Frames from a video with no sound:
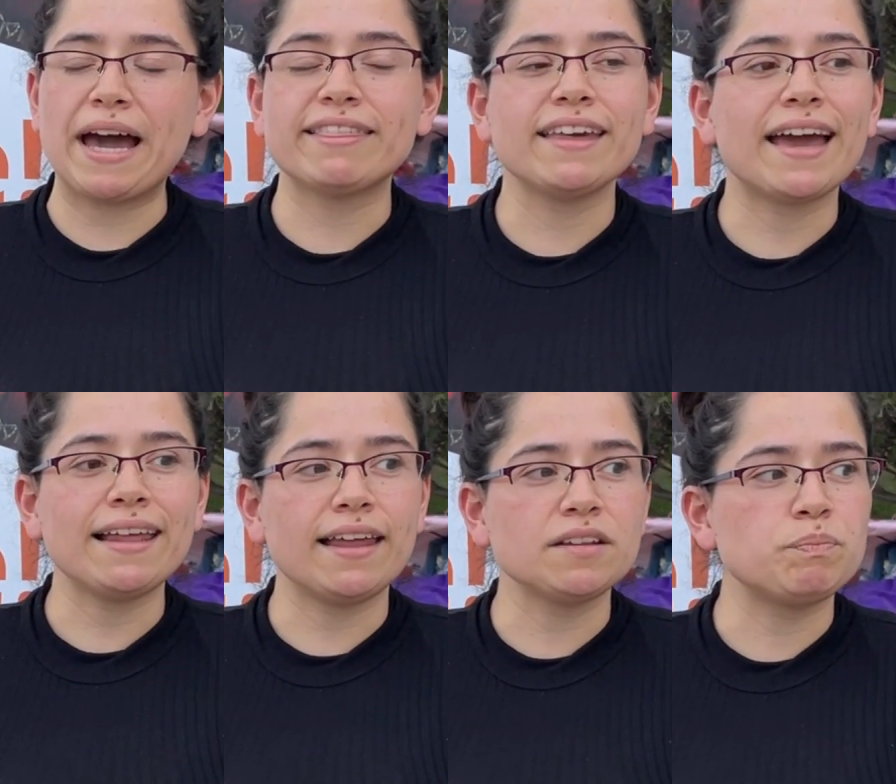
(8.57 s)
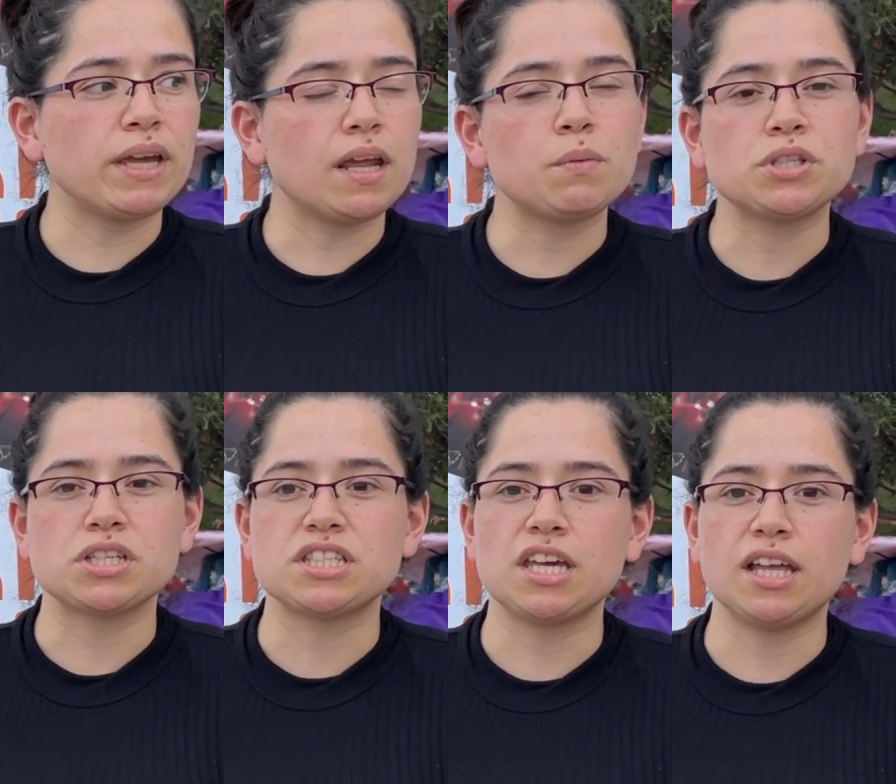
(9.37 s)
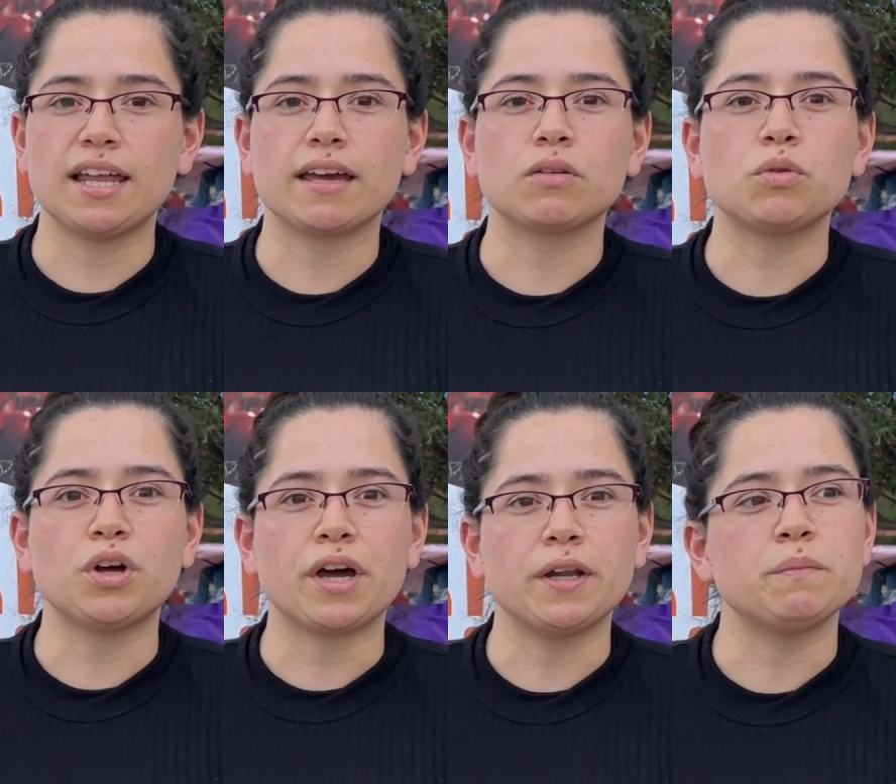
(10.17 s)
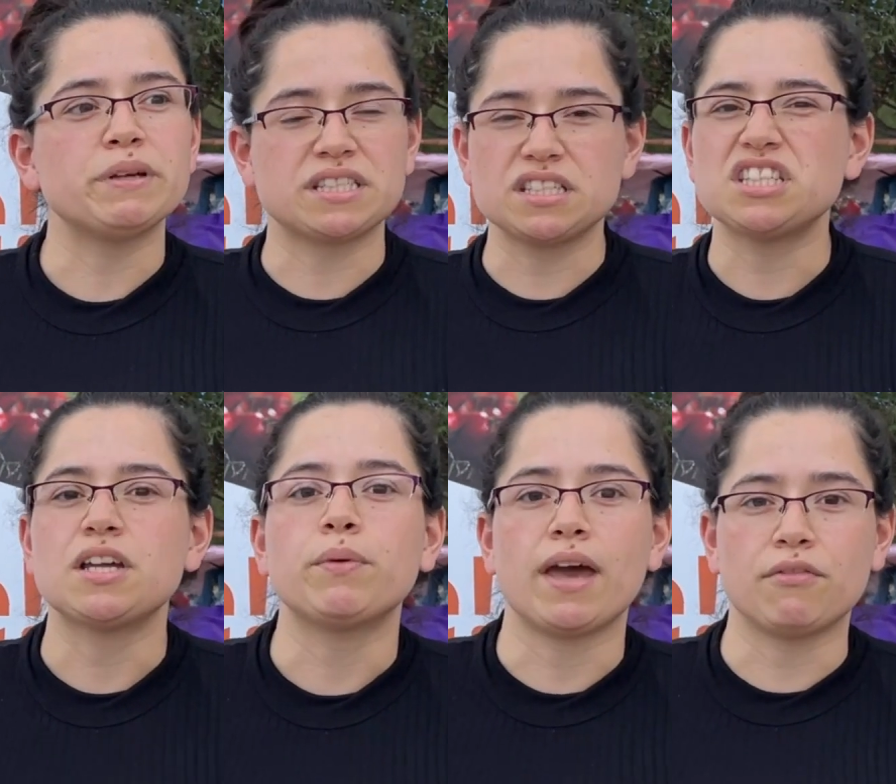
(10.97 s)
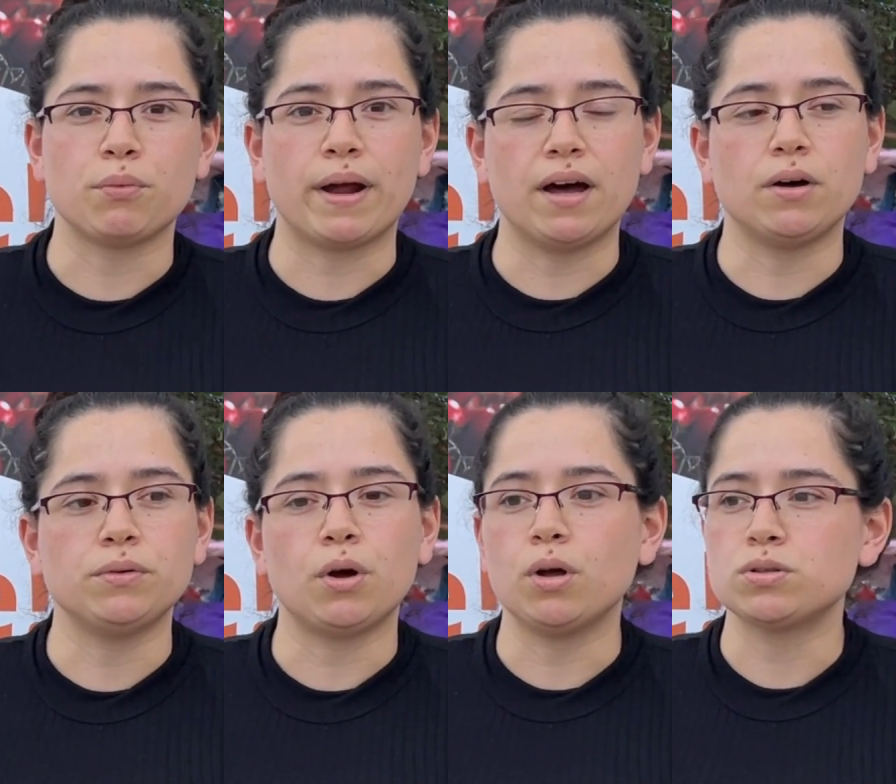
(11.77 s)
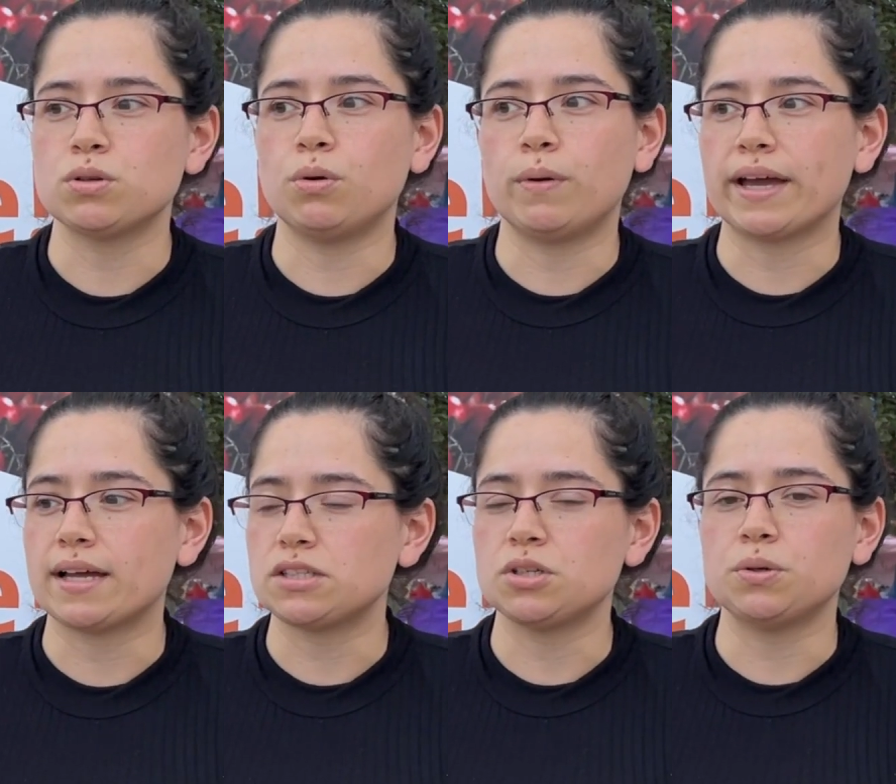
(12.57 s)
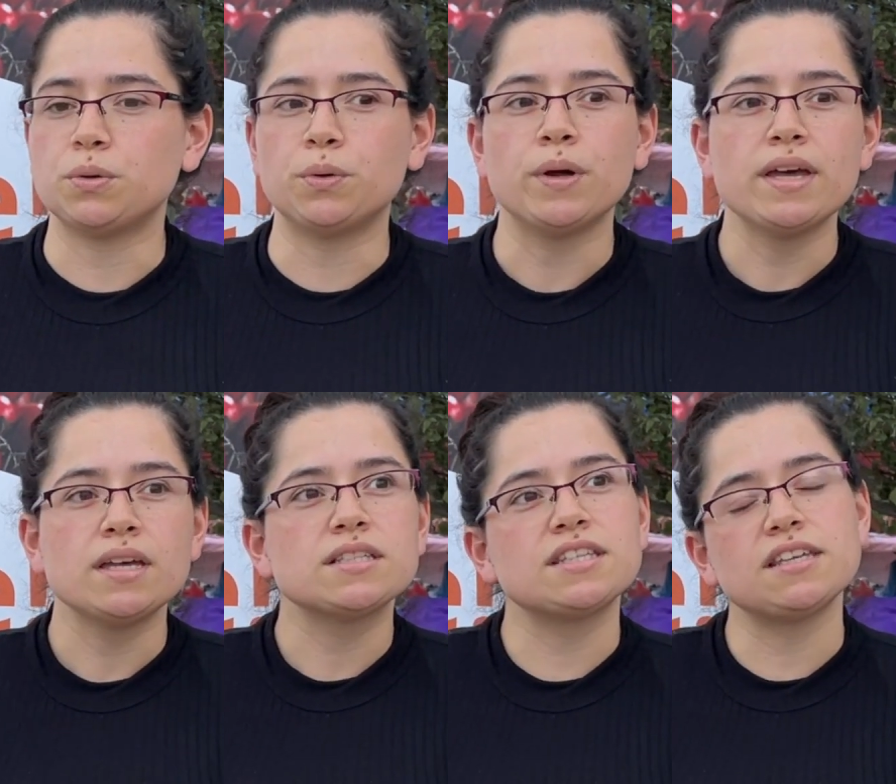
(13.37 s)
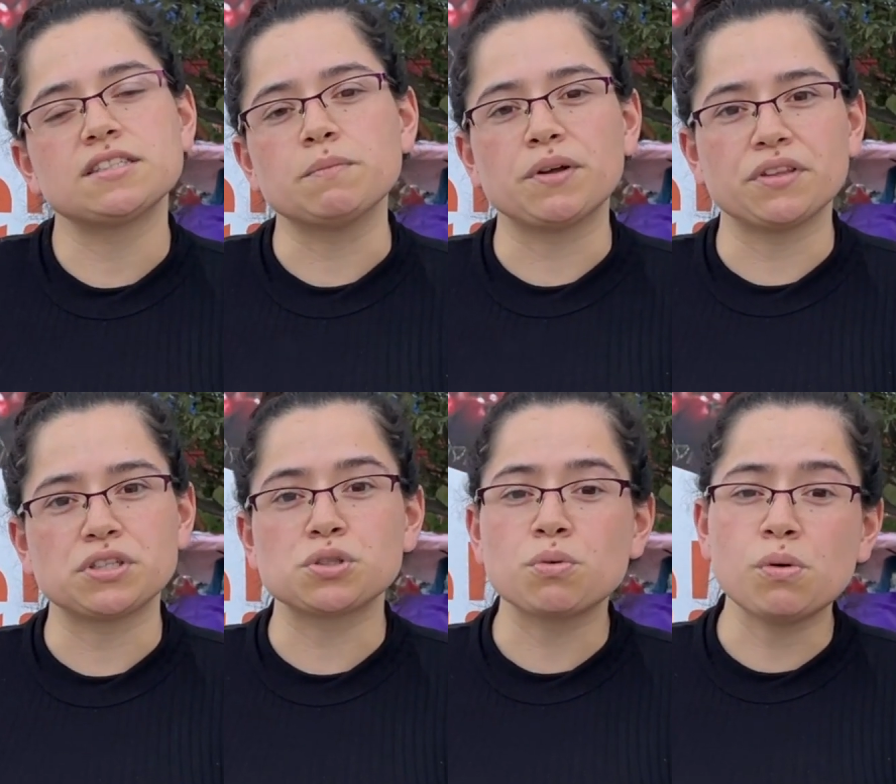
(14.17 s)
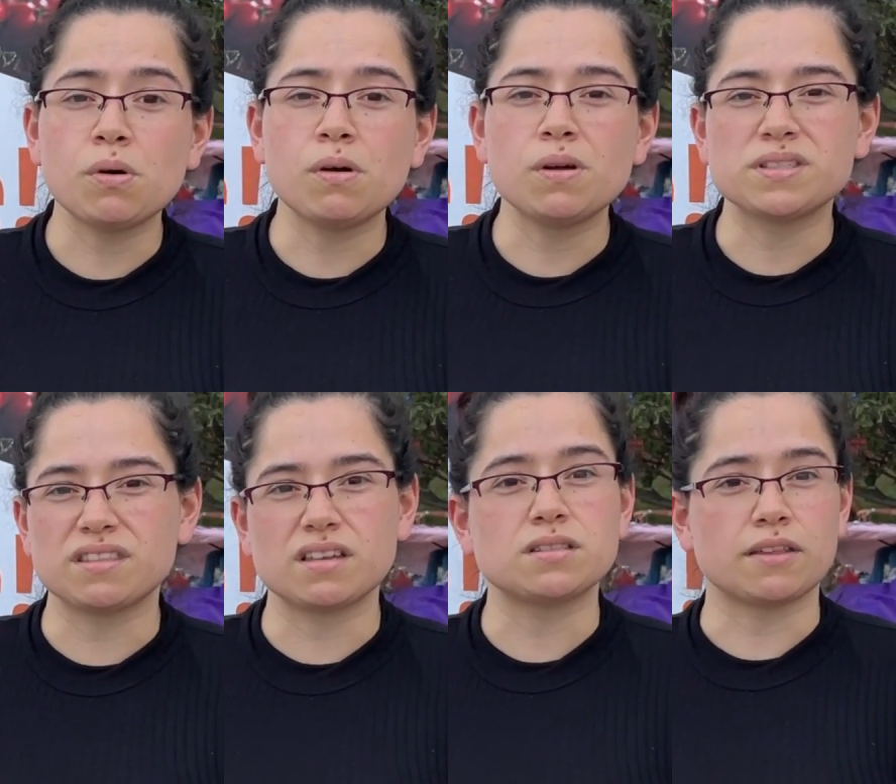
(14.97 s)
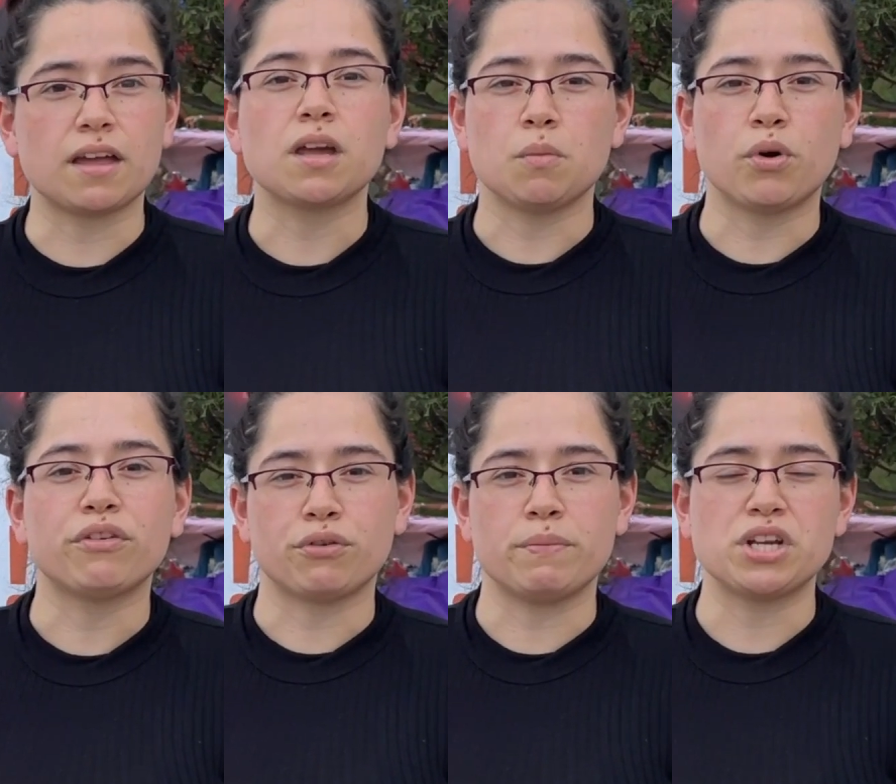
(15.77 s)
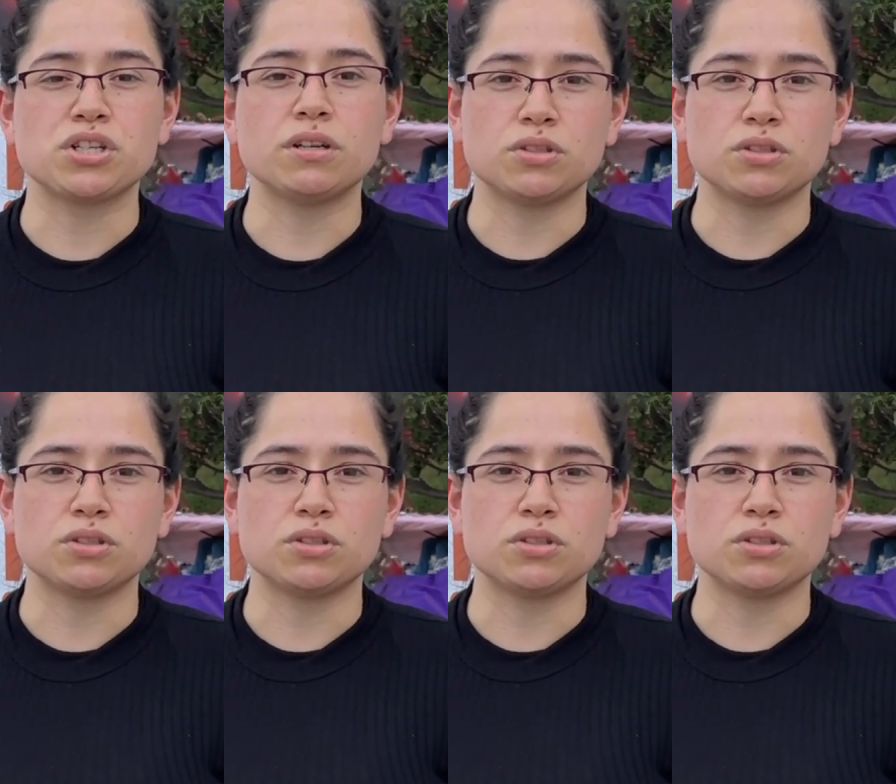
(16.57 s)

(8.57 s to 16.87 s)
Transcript: I think I like being able to see like the kind of businesses that we have around. Also, I got to see some of the schools and things like that and get more information.